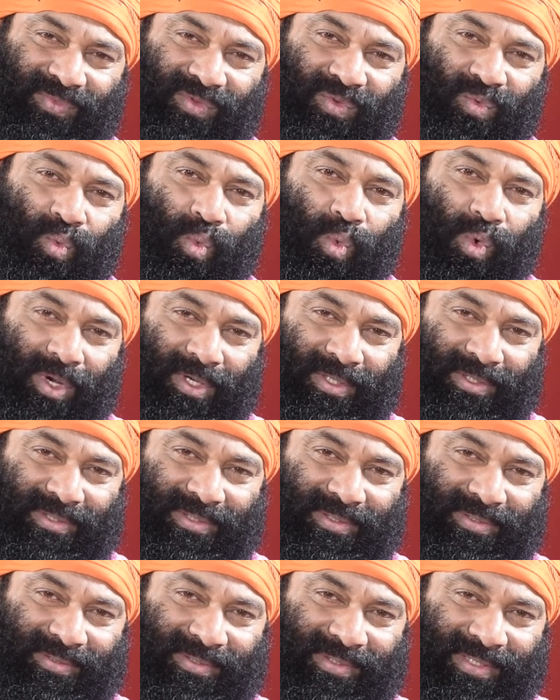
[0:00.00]
world,
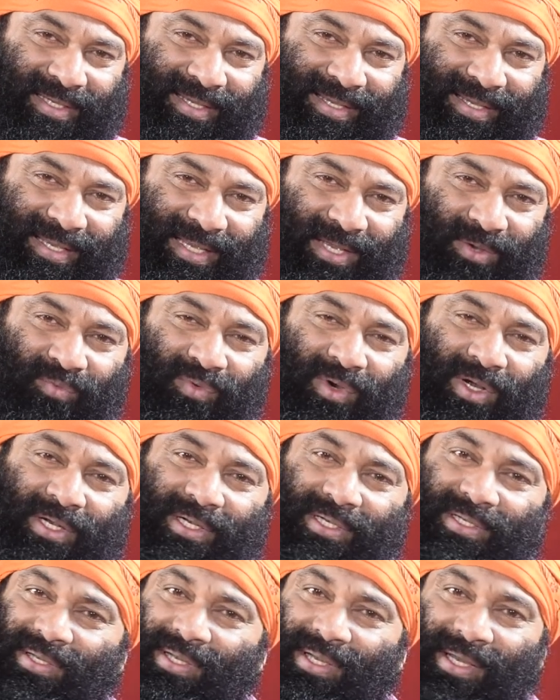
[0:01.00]
a
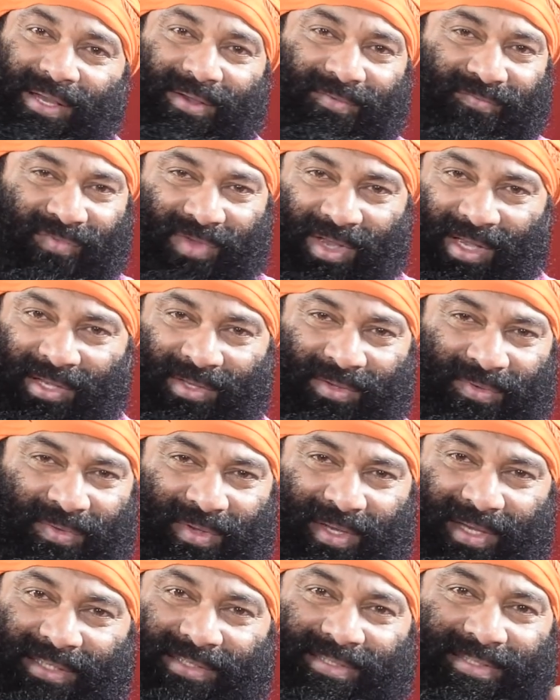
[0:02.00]
world where you
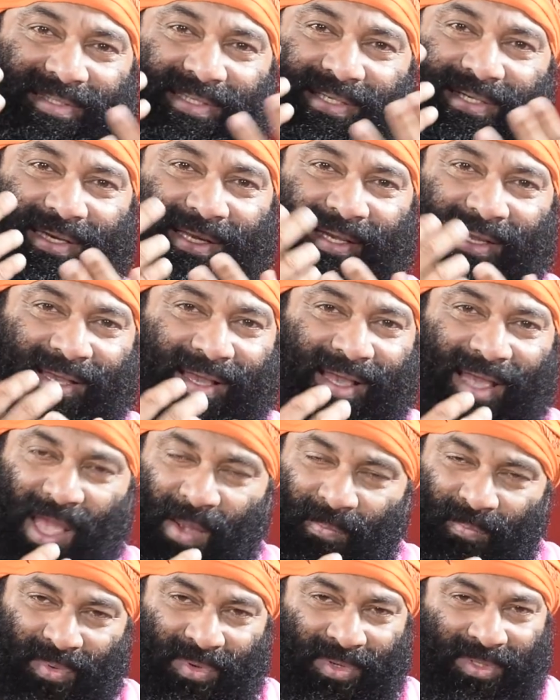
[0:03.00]
can see
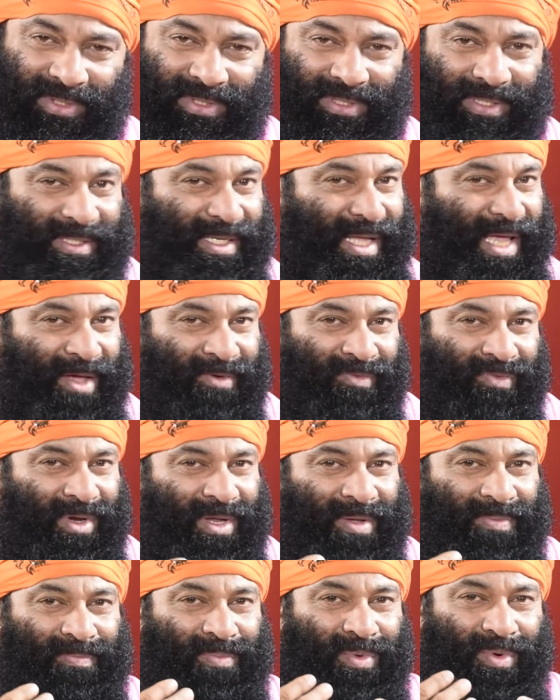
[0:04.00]
happiness in
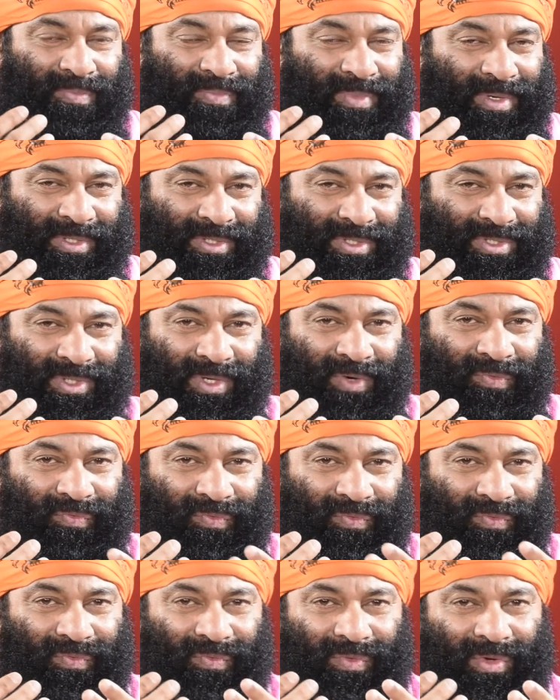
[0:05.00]
every moment of
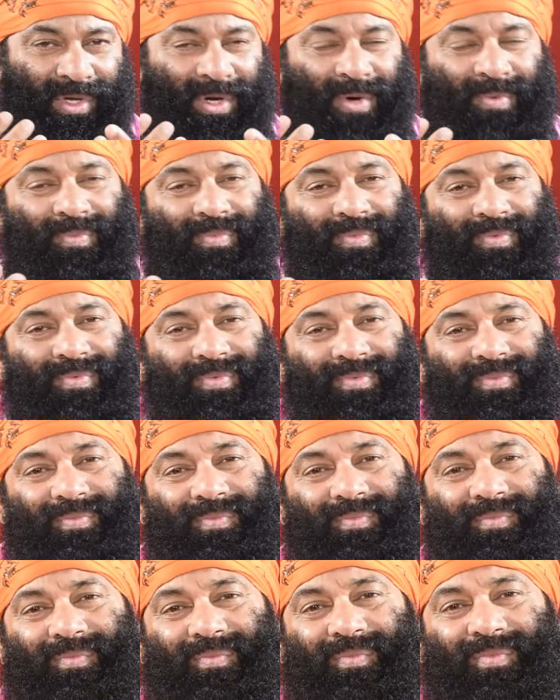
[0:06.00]
your
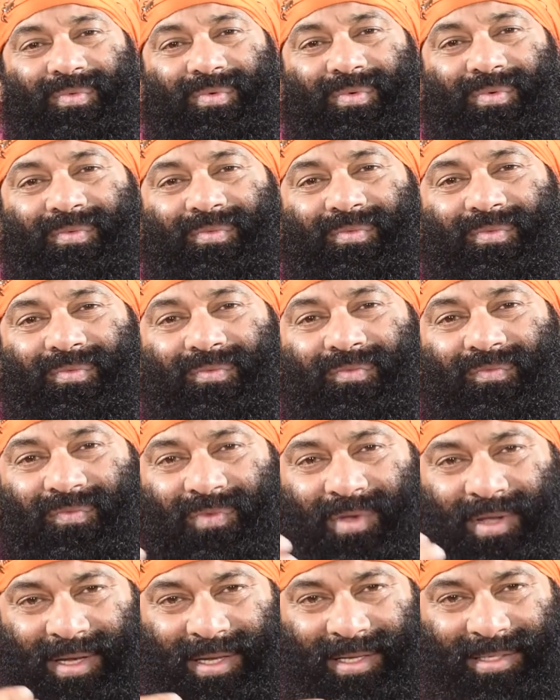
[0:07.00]

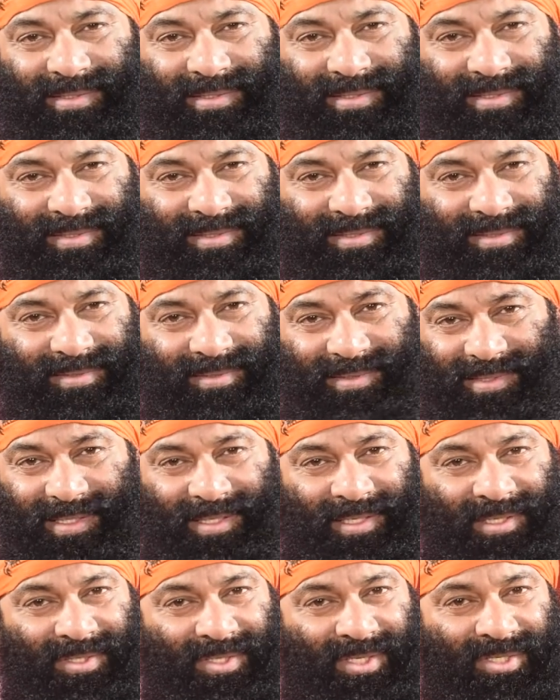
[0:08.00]
feelings.
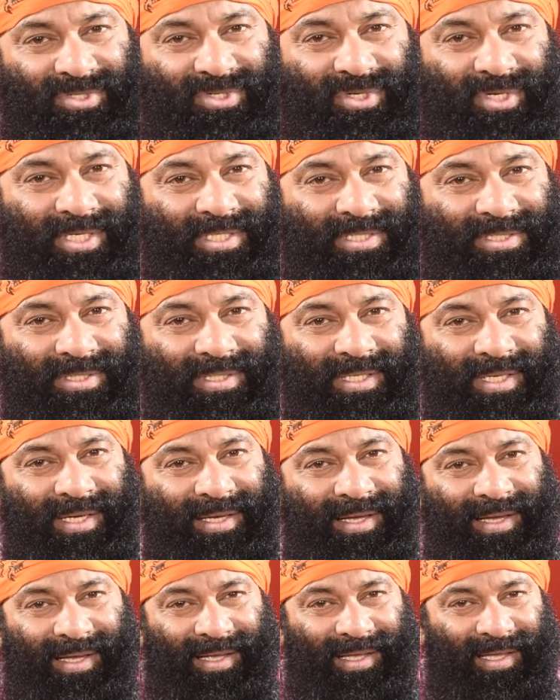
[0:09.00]
Didn't the trees
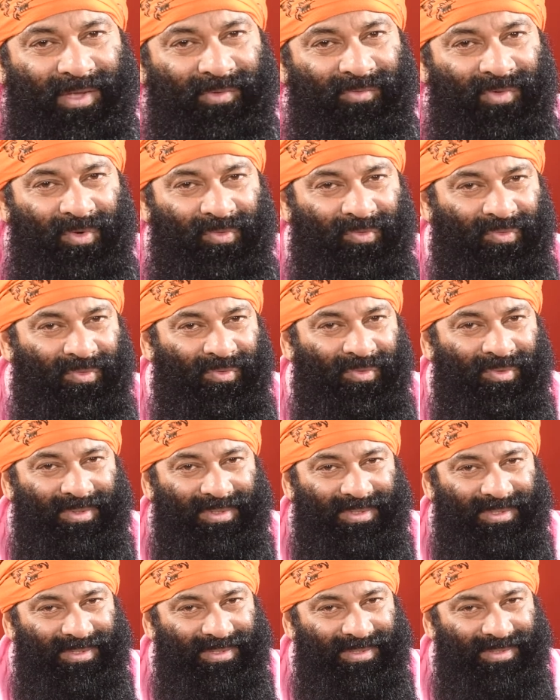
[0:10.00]
give us
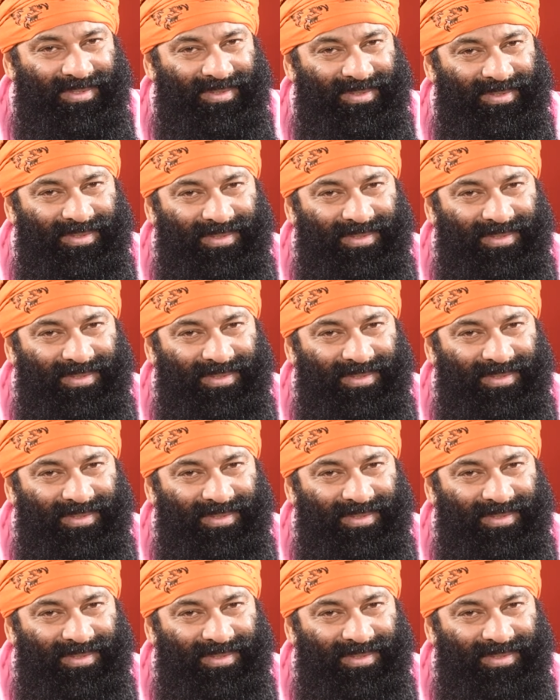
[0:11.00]
fruits